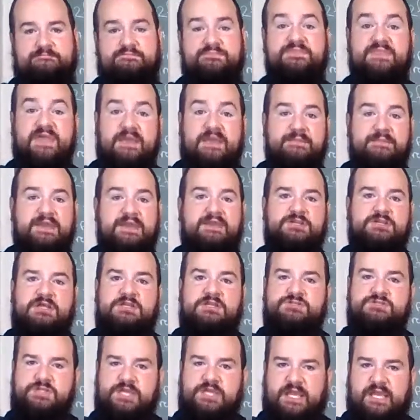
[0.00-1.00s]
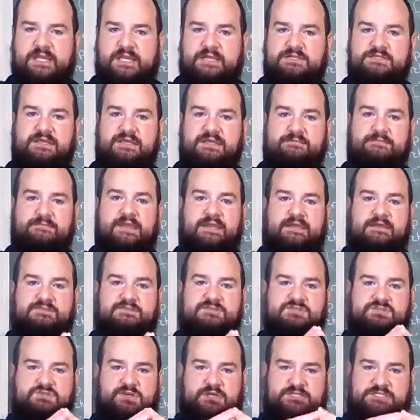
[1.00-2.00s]
They may get changed, they may get
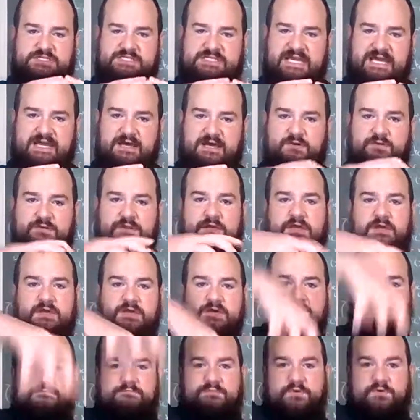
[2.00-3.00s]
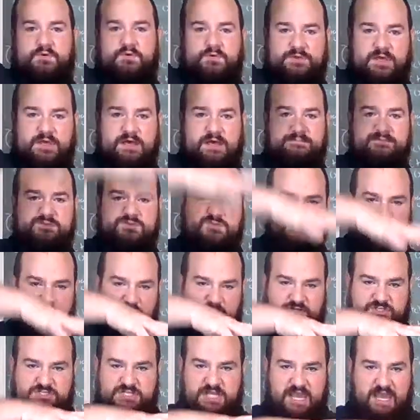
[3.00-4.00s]
stretched out, pulled up,
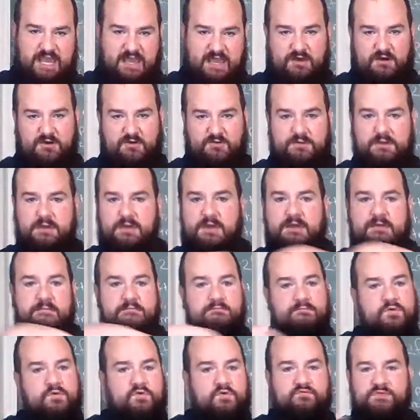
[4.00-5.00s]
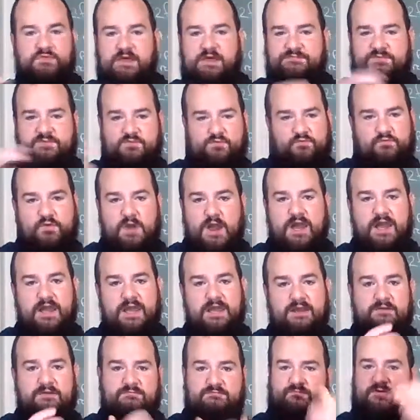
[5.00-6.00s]
shrunk down, moved left to
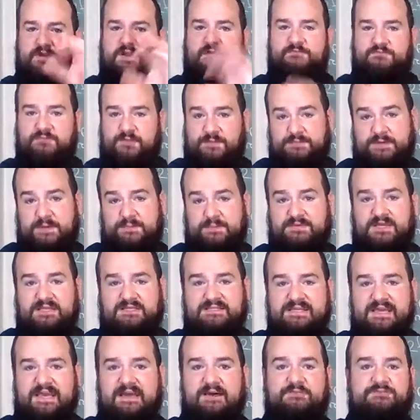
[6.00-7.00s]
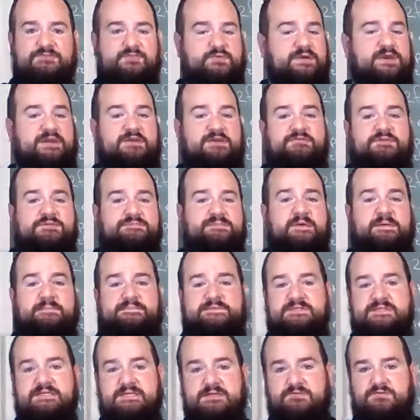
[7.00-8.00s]
right, right flipped upside down, so increase becomes
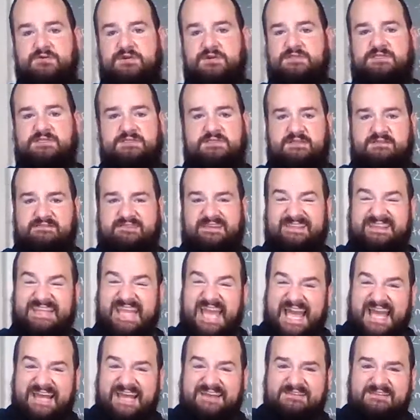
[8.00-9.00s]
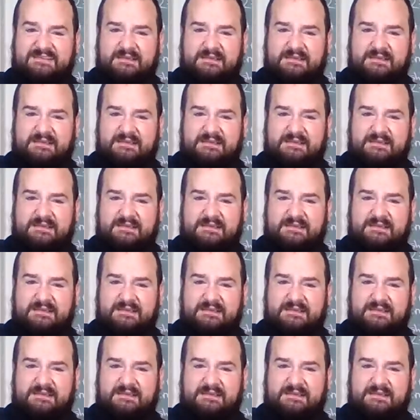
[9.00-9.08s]
decrease and things like that,